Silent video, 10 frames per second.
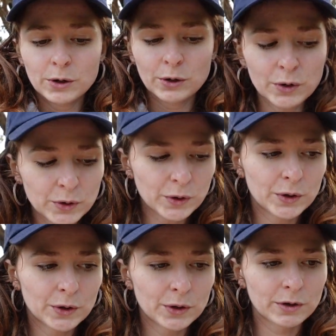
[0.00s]
Whew.
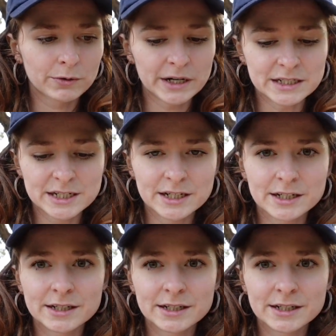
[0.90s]
All right.